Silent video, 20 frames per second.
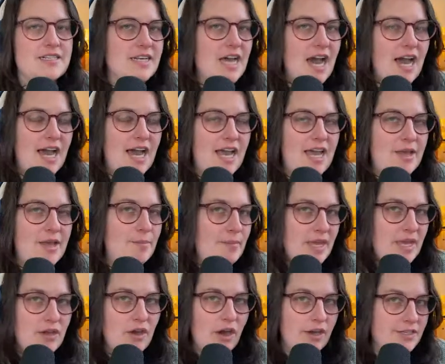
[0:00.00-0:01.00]
I
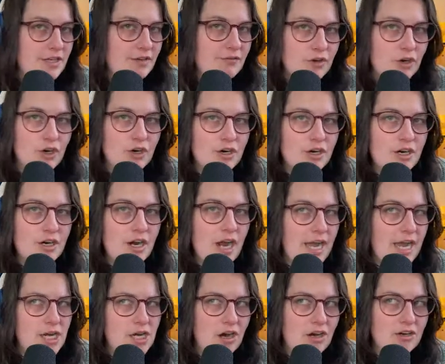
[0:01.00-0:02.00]
made content for her.
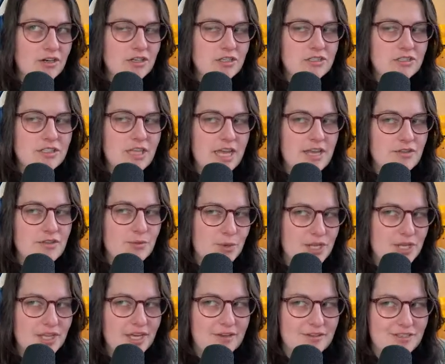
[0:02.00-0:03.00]
I got her like
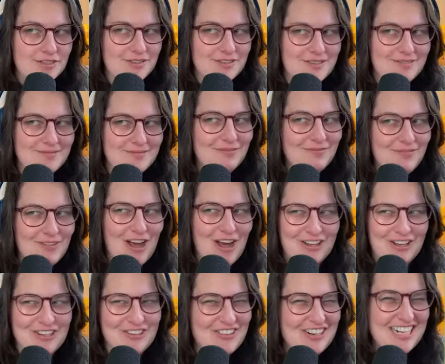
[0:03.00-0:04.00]
3,000
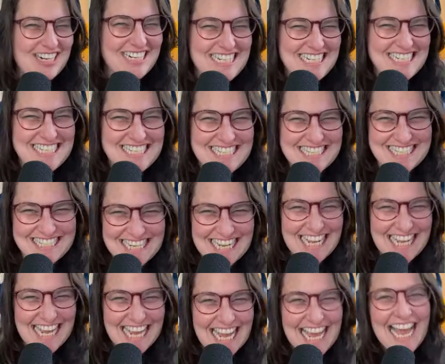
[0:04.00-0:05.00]
followers.
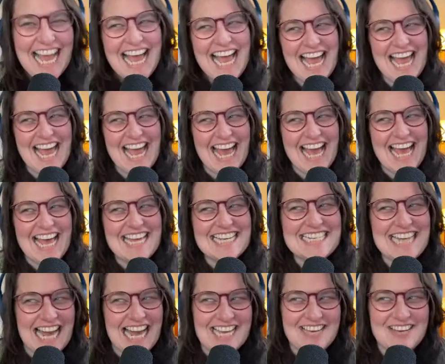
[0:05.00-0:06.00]
And
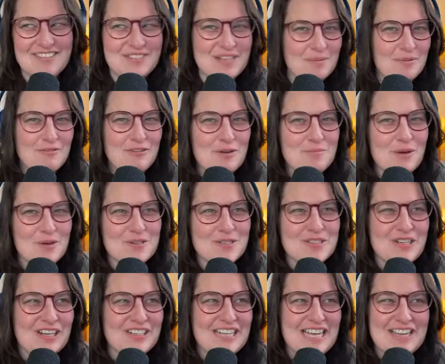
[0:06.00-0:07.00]
some of her posts
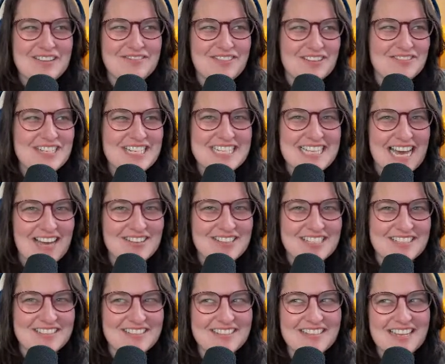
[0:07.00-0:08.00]
got like
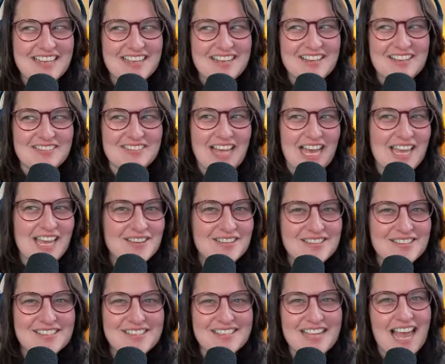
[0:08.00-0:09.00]
50,000
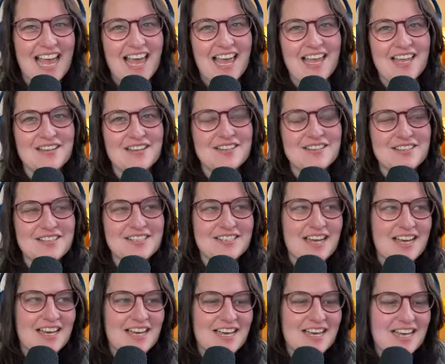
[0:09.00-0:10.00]
likes, and
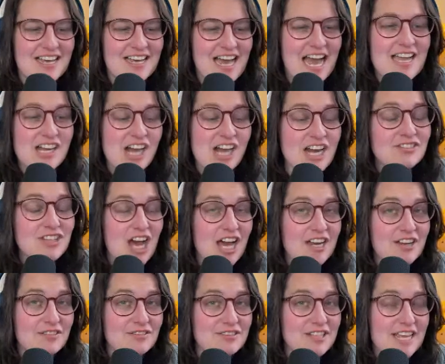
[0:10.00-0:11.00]
I got a lot
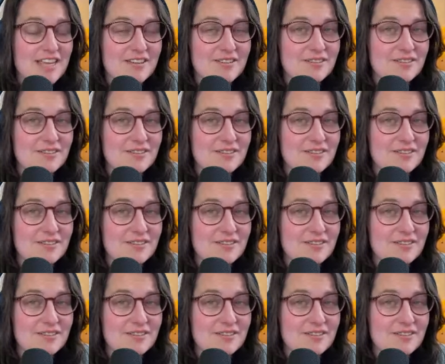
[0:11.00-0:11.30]
of like,